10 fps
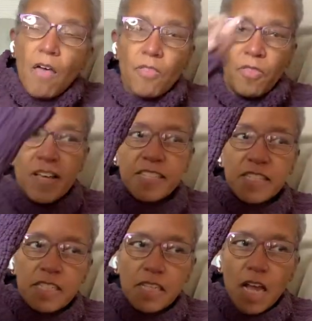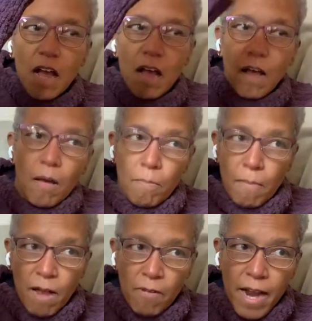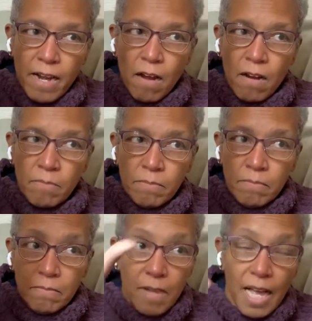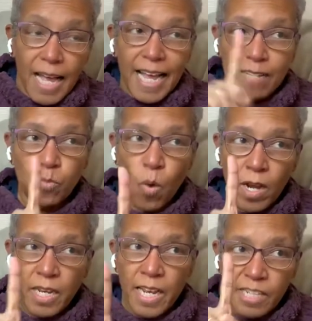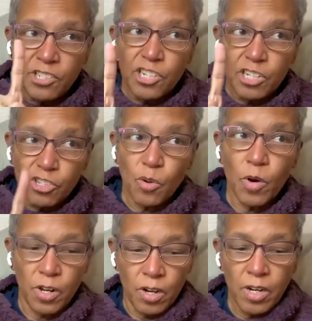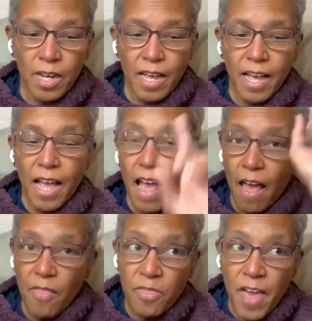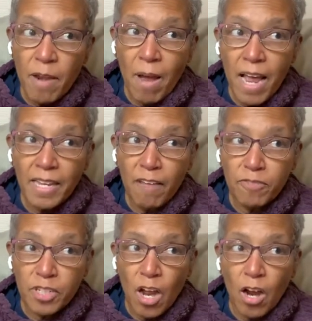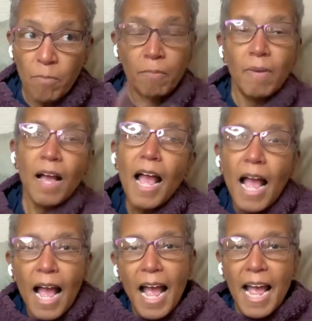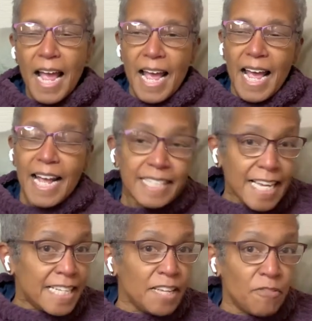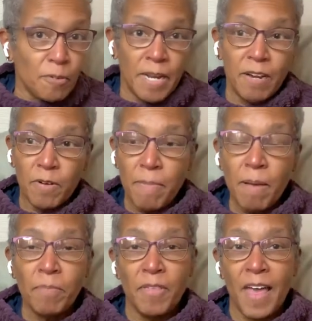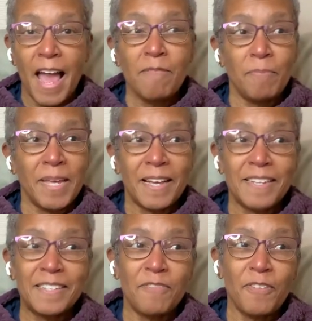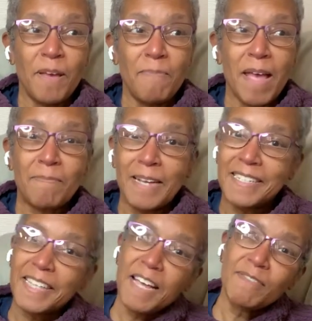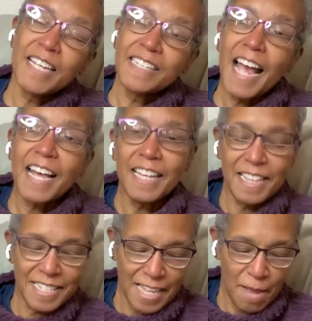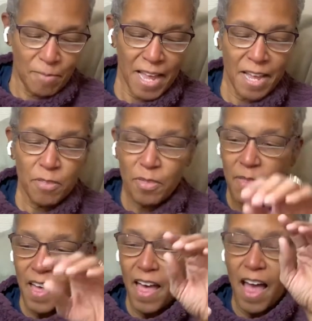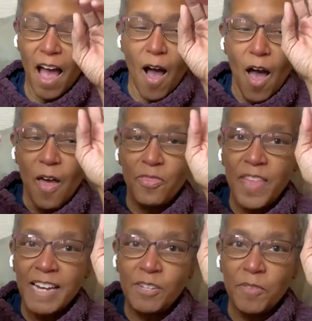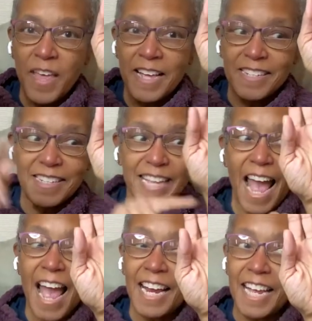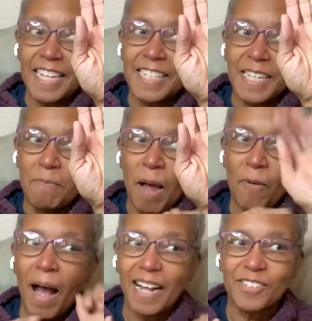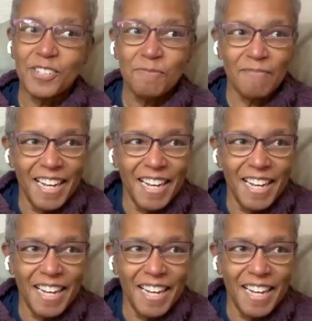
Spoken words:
This, my right arm, is 1 inch shorter than my left arm. It's easy for me to remember that because if I make my sleeves exactly the same length, they do this and I can see my watch.